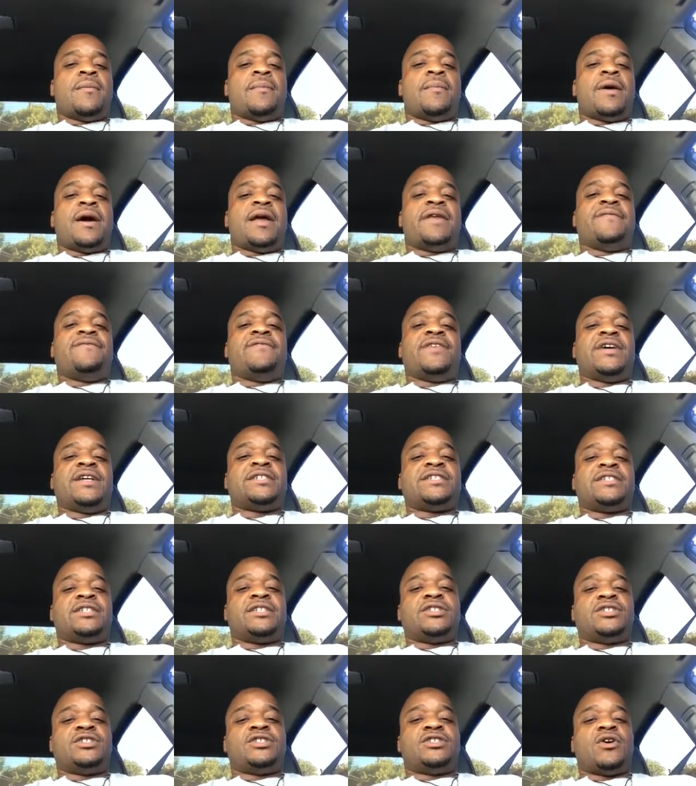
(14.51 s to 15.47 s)
My
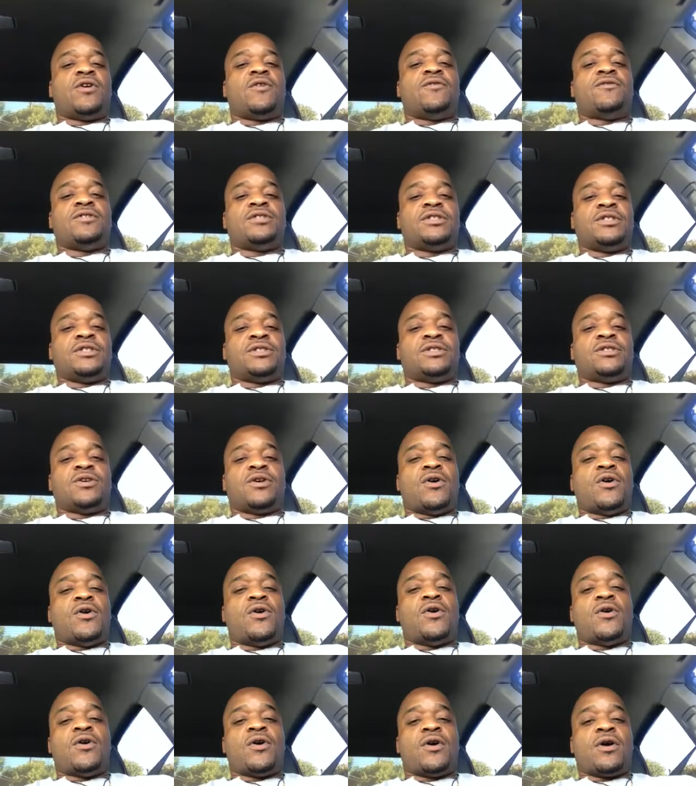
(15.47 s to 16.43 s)
investing services
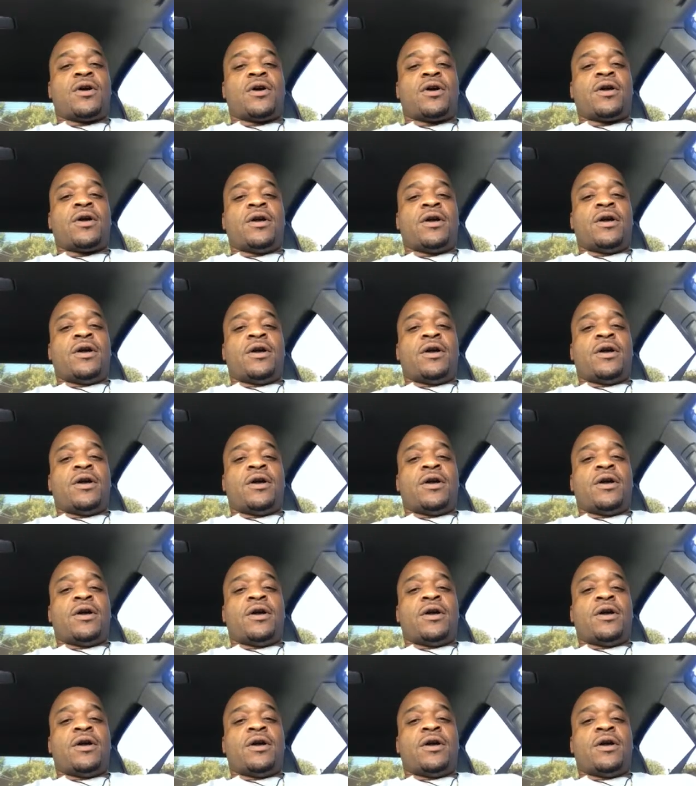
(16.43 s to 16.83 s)
are